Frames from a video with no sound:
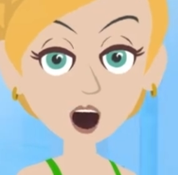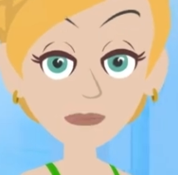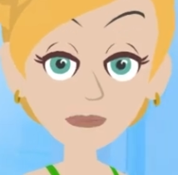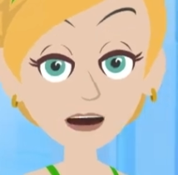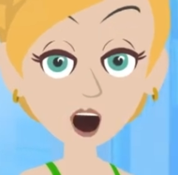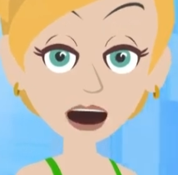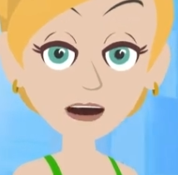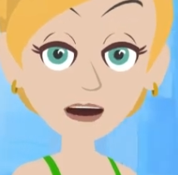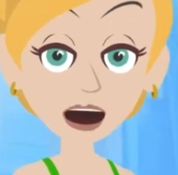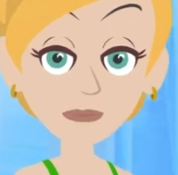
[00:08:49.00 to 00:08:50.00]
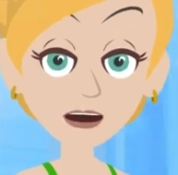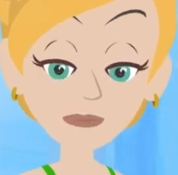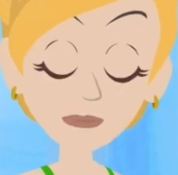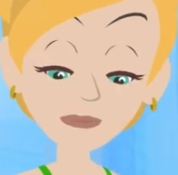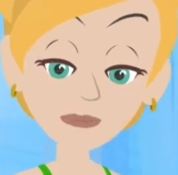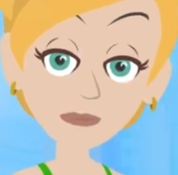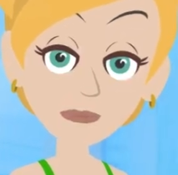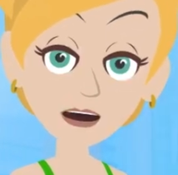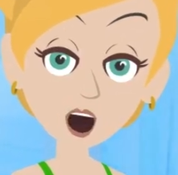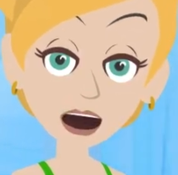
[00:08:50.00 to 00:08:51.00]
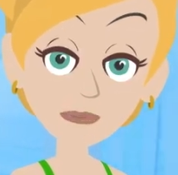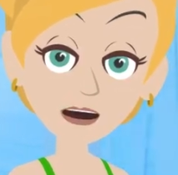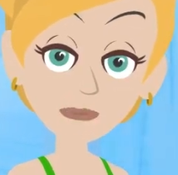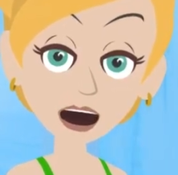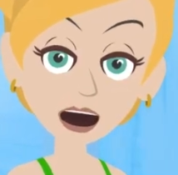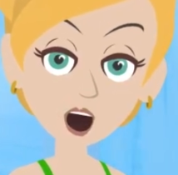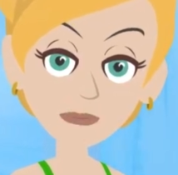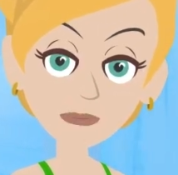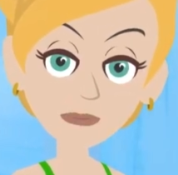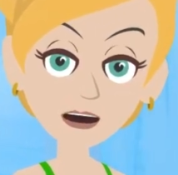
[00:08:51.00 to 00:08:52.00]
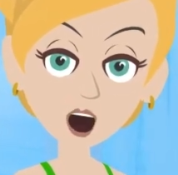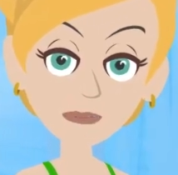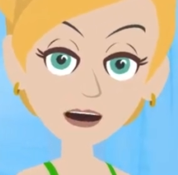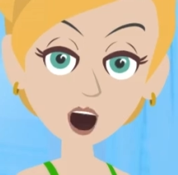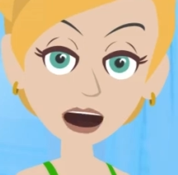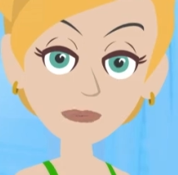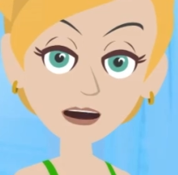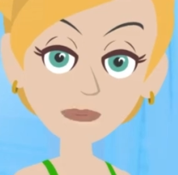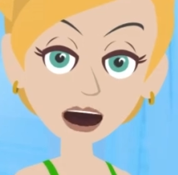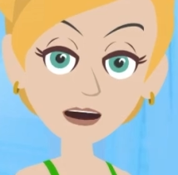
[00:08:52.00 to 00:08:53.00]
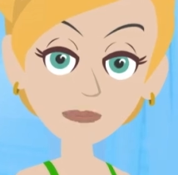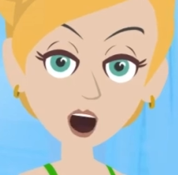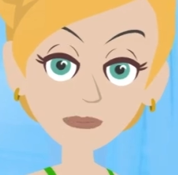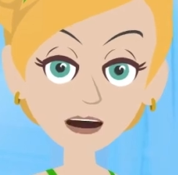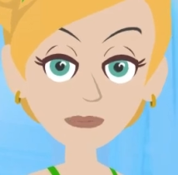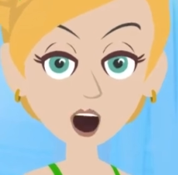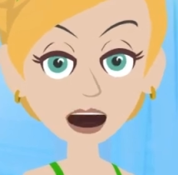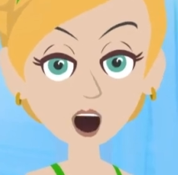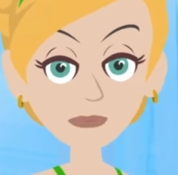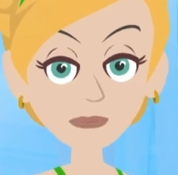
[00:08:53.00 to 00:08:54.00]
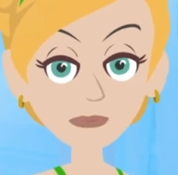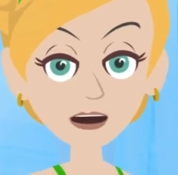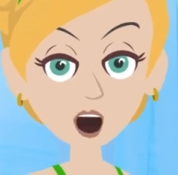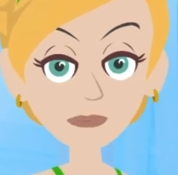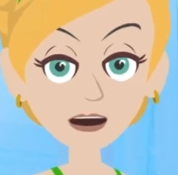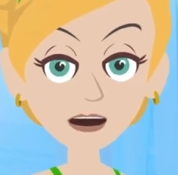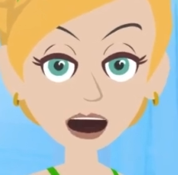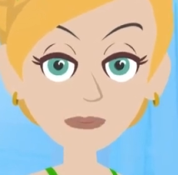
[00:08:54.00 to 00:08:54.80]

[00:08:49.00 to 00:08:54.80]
because I get to be the sifter of the contrast and the discoverer of the missing parts.